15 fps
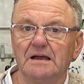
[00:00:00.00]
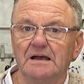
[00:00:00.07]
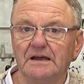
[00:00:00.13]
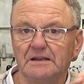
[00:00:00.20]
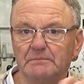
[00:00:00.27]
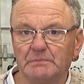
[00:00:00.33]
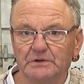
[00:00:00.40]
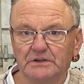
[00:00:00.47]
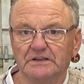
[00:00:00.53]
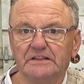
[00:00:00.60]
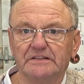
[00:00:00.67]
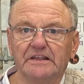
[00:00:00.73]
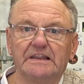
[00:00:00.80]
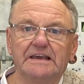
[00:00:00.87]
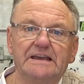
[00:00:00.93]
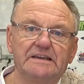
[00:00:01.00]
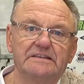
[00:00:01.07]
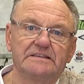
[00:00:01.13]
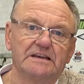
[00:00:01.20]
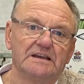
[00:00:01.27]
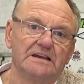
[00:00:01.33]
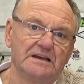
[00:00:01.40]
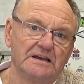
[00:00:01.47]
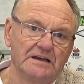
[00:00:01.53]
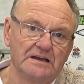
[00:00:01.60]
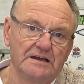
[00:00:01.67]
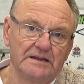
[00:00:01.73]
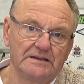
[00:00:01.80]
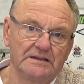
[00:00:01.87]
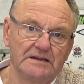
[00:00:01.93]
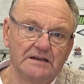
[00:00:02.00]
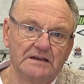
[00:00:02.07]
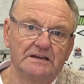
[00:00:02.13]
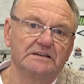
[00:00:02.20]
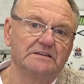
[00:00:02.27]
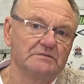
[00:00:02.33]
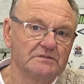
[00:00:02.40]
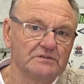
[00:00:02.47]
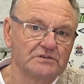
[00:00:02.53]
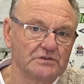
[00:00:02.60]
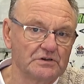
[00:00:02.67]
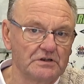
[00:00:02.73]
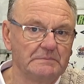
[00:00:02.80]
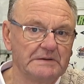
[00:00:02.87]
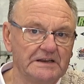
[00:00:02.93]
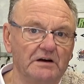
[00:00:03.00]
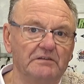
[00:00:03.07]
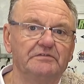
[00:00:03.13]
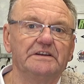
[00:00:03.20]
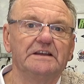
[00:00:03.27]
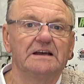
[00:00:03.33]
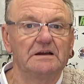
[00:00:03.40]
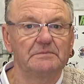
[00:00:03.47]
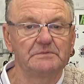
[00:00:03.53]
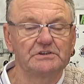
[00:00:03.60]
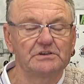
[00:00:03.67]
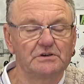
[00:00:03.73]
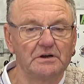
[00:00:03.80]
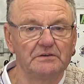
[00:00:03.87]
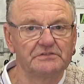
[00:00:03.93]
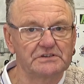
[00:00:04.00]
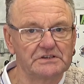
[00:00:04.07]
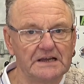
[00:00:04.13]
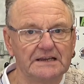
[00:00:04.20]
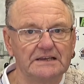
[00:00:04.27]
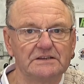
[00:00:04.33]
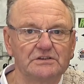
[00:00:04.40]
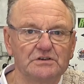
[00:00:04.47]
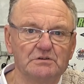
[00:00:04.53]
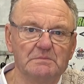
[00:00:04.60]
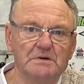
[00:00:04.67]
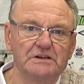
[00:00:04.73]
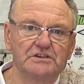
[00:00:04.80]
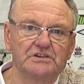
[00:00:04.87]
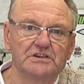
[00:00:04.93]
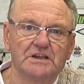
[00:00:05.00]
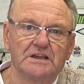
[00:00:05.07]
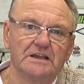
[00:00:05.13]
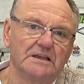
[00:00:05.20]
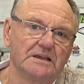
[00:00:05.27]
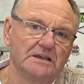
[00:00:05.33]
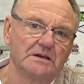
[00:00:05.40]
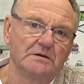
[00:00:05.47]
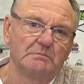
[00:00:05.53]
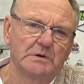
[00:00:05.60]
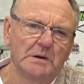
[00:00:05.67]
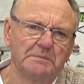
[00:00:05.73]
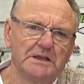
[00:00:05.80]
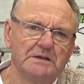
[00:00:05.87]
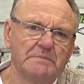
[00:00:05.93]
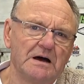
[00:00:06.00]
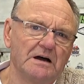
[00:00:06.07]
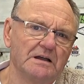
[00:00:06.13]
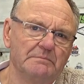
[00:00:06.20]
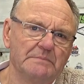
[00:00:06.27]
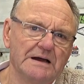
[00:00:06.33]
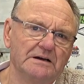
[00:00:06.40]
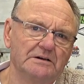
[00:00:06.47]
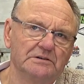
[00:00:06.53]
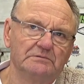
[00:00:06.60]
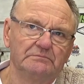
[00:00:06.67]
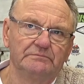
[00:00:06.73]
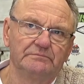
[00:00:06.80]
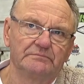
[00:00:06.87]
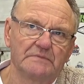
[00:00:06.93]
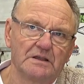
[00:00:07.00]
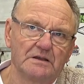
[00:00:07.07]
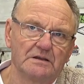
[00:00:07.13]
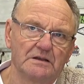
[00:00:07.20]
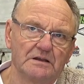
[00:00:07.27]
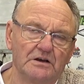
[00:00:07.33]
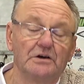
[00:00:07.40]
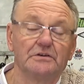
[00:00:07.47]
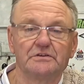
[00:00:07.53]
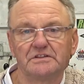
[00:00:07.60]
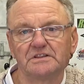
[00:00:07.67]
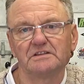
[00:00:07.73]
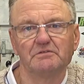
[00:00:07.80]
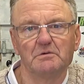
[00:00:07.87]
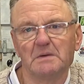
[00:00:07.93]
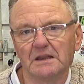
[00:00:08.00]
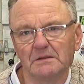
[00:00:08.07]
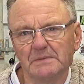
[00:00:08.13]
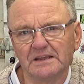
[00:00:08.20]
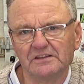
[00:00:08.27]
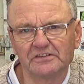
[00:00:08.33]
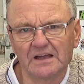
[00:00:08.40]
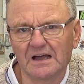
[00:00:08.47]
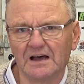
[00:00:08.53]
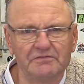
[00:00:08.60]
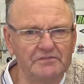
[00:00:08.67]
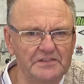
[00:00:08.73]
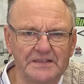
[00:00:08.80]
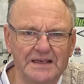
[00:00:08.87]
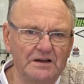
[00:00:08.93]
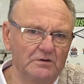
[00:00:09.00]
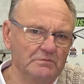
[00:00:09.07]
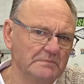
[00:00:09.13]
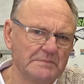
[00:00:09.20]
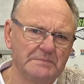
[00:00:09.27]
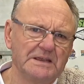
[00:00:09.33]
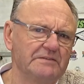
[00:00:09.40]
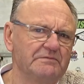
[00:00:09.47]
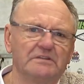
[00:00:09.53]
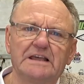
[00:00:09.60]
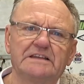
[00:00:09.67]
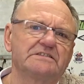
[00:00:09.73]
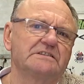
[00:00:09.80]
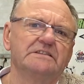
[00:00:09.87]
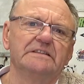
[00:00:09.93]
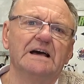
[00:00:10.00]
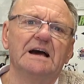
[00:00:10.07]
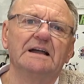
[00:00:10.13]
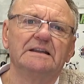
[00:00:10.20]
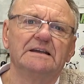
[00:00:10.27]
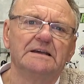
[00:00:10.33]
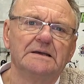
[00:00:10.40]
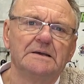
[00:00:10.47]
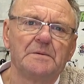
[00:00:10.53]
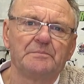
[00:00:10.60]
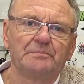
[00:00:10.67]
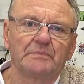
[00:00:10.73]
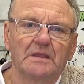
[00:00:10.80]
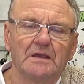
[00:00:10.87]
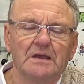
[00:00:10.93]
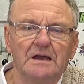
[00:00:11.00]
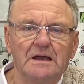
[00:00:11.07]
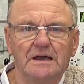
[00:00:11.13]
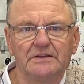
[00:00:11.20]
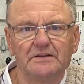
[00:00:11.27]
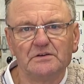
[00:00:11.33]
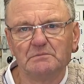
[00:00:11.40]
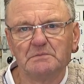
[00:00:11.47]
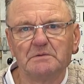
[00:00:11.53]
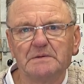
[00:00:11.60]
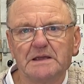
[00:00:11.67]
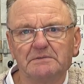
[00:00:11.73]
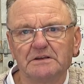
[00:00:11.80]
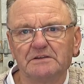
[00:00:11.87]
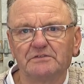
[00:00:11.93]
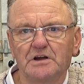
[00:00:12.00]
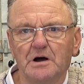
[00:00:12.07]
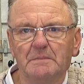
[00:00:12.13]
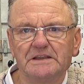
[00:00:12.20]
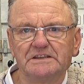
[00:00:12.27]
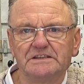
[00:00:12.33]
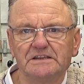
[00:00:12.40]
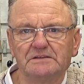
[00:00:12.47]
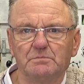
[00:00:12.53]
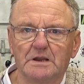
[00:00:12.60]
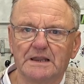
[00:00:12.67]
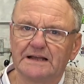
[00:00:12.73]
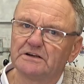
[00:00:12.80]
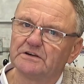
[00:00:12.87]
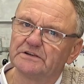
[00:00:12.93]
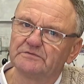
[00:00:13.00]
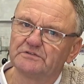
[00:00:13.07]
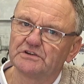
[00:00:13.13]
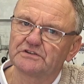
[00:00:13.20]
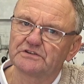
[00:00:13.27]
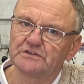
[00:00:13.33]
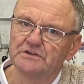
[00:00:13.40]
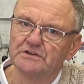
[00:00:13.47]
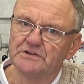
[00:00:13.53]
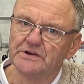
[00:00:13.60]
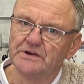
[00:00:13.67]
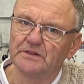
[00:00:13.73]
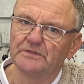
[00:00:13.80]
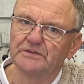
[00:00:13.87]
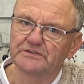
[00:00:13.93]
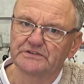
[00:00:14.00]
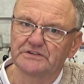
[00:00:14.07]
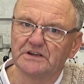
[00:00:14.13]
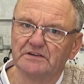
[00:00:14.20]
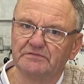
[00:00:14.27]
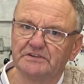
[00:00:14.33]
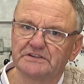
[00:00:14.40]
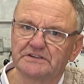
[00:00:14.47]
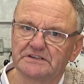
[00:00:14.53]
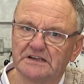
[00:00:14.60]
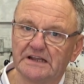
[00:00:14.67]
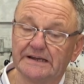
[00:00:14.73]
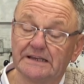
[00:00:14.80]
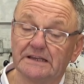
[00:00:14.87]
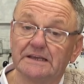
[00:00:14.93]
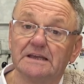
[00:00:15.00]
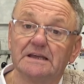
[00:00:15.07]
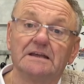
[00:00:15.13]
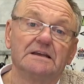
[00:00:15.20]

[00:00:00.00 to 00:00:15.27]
and I put it in the lathe and I took a bit off it. I took off slightly too much, probably by about a hundredth of a millimetre, half a thou, maybe even less than that. And a number of people have commented, well, I could have just knurled the surface slightly